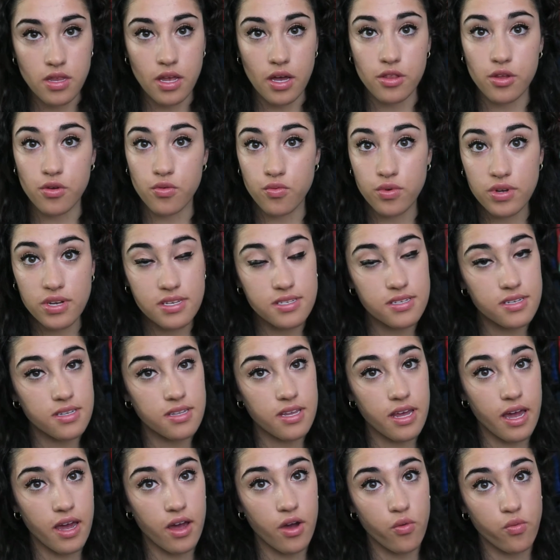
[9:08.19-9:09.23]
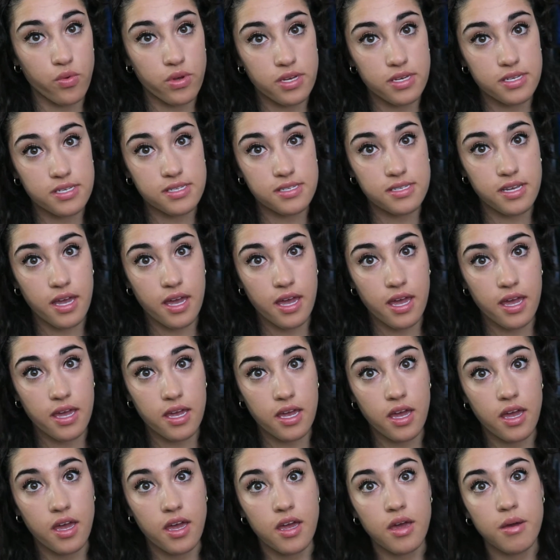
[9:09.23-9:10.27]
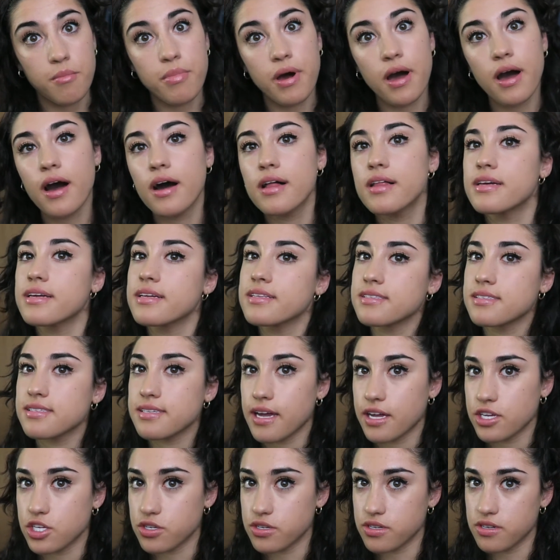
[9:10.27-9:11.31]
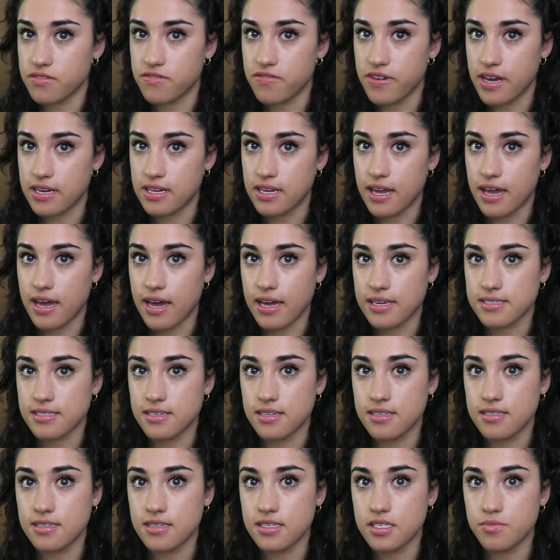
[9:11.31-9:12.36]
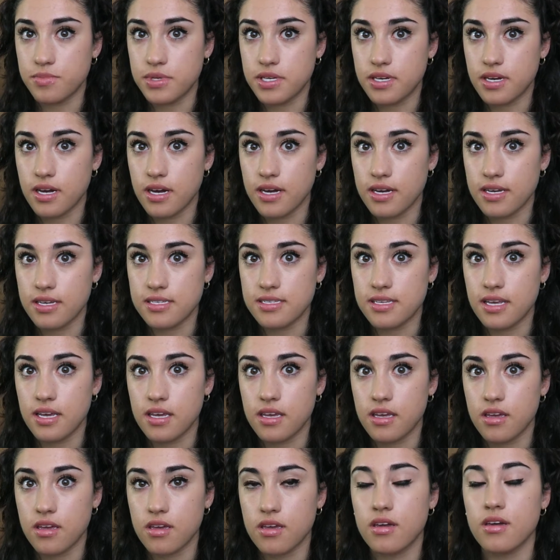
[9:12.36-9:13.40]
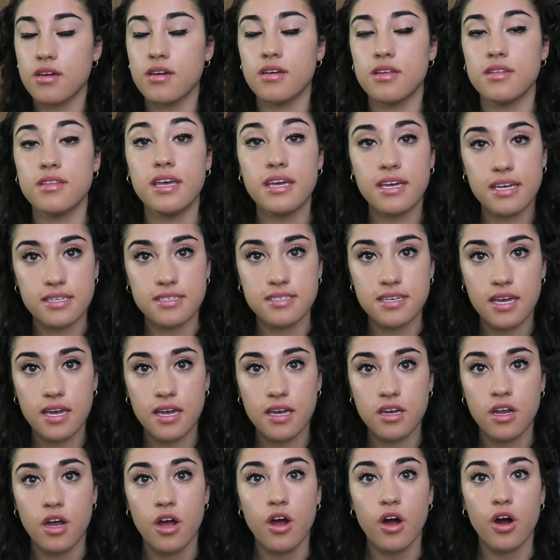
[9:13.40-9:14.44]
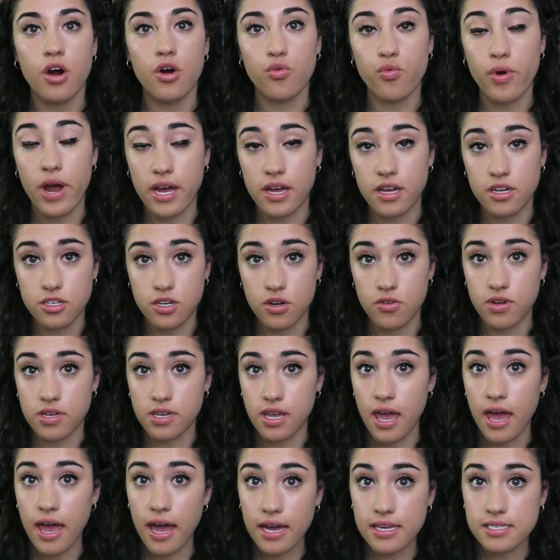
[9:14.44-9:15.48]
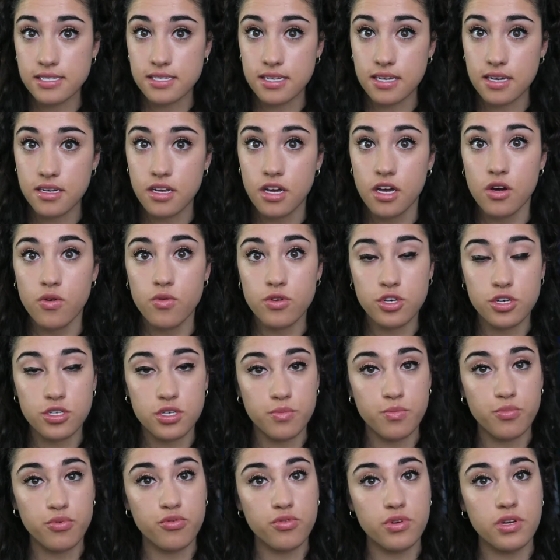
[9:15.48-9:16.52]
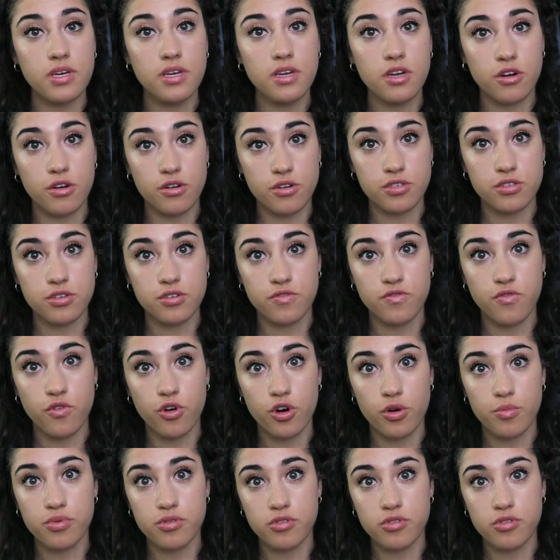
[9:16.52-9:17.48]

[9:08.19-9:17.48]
Now the reason that we say polyunsaturated fatty acids is because they they contain arachidonic acid, which is a precursor for